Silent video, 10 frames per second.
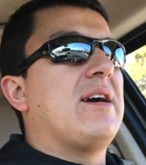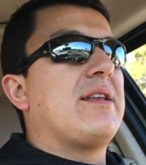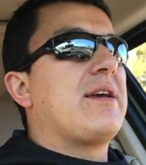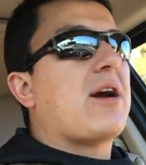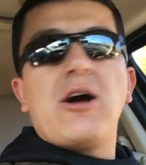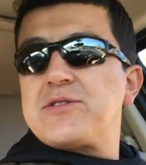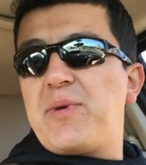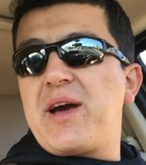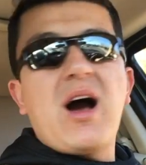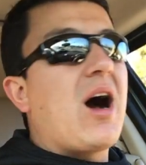and he comes
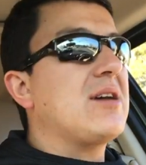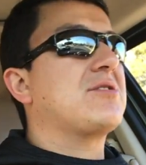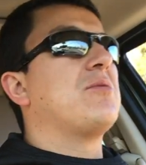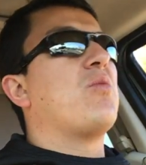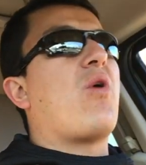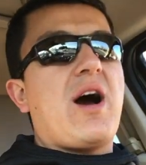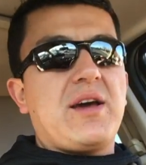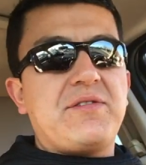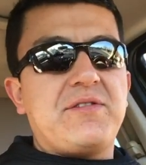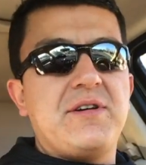my awesome
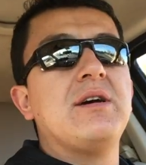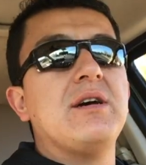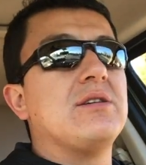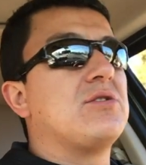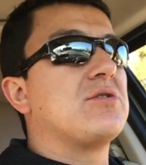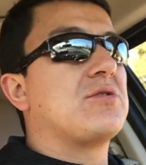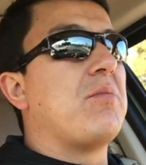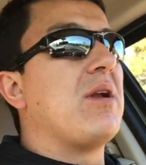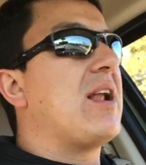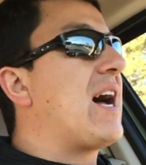wife and just
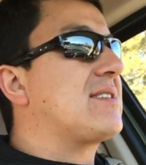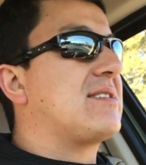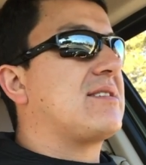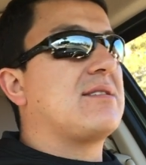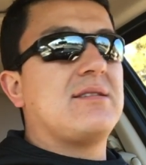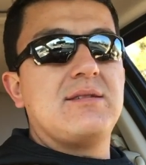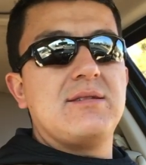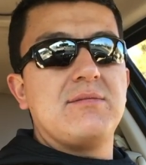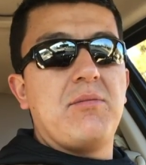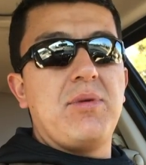blast
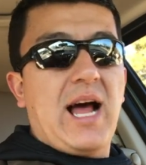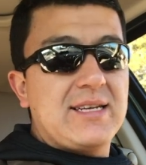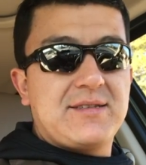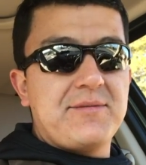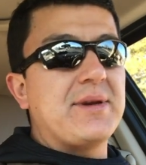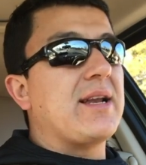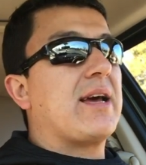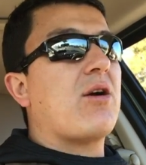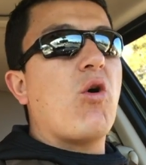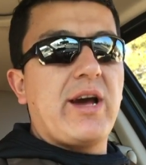blasting me
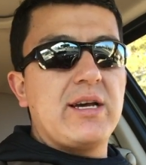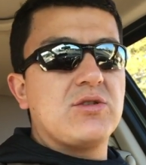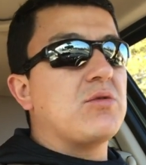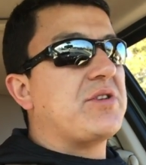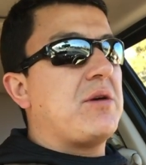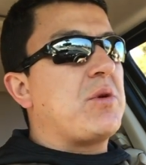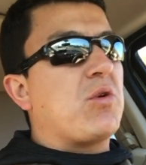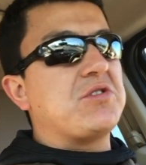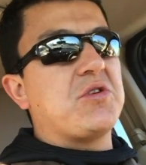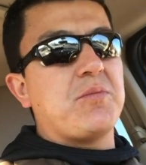like okay so tell me
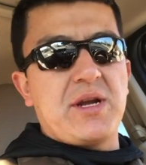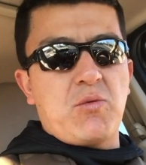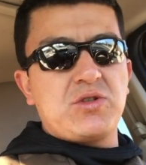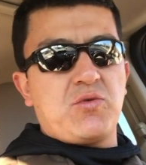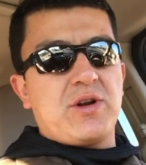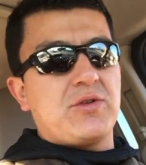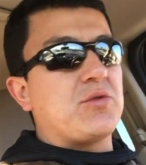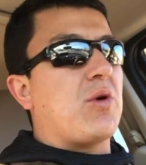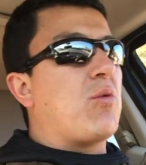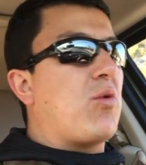what is your plan what do you want to do
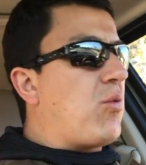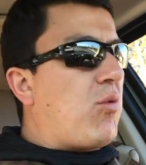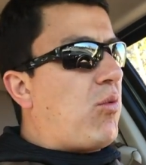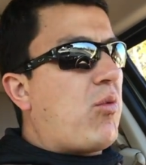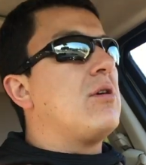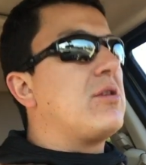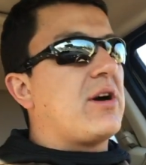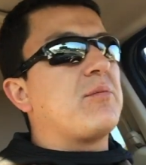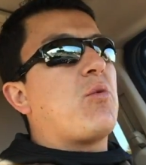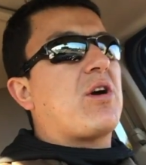what, what, what,
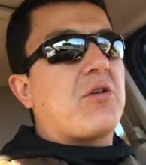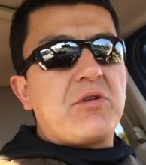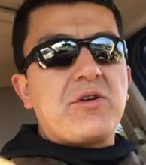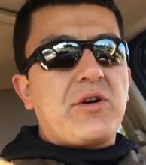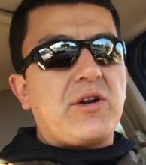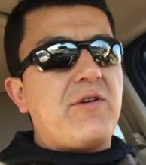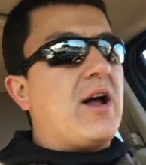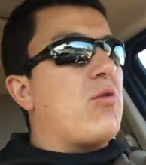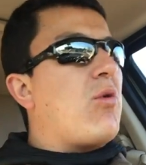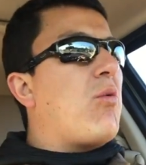tell me what career you're gonna
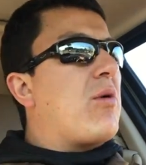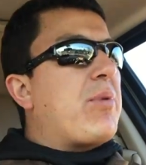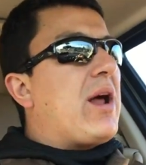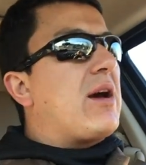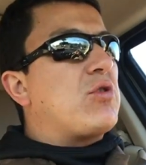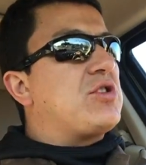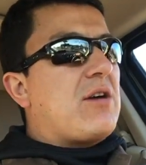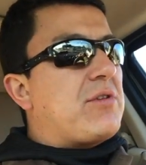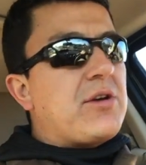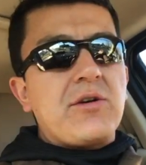follow what, what plot what
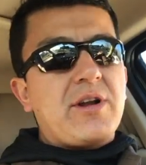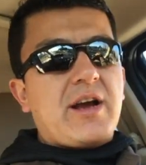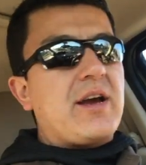job are you gonna